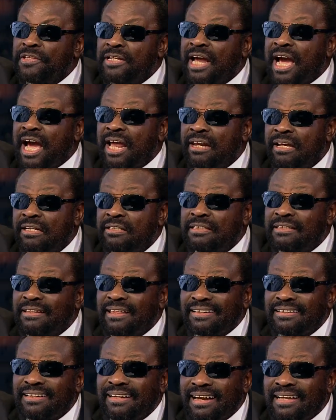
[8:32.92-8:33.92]
Ireland
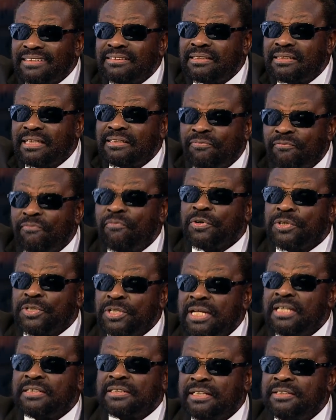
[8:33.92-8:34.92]
that lasted for
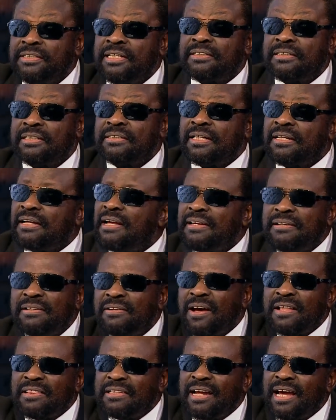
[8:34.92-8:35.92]
years and years and years.
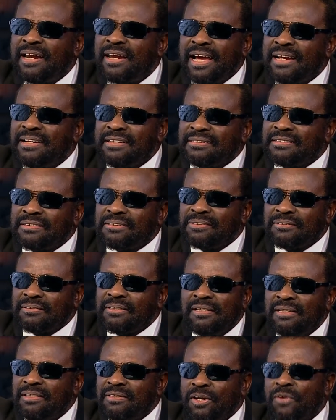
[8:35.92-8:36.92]
Northern Ireland is
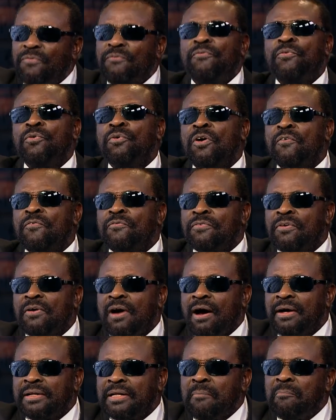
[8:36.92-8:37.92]
not full of
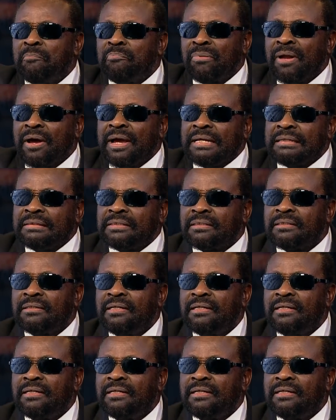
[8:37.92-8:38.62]
unemployed.